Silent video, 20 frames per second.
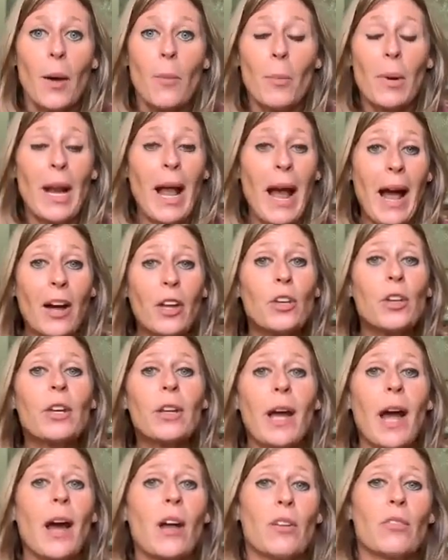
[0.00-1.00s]
But how you
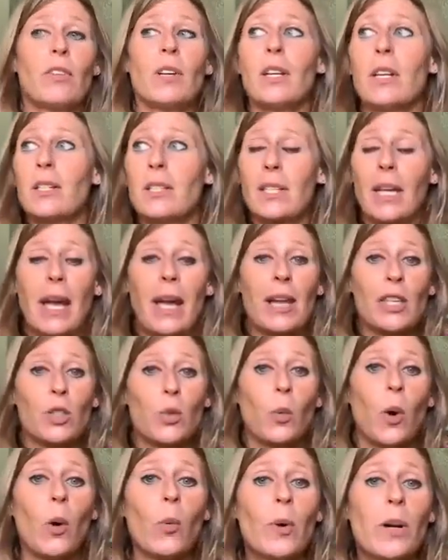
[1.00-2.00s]
get out of it is to
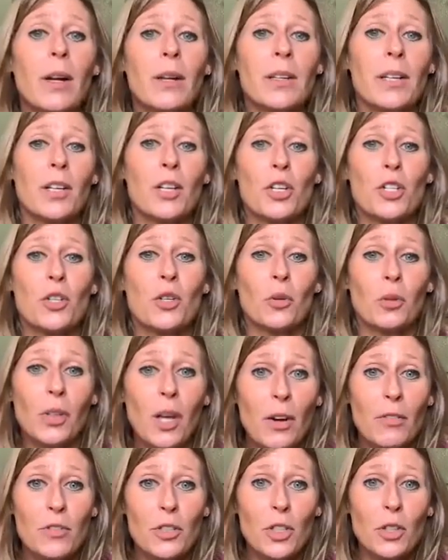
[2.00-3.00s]
ask, what would unconditional
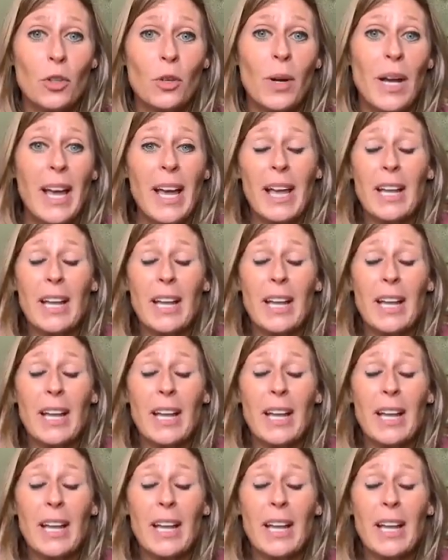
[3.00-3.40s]
love do?